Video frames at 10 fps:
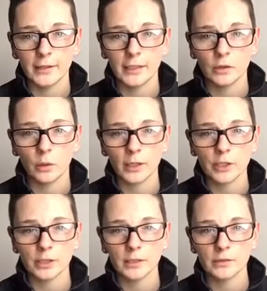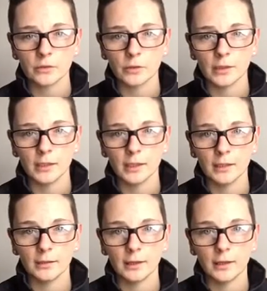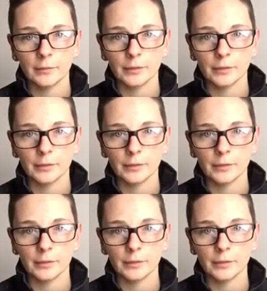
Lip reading: any questions or need anything,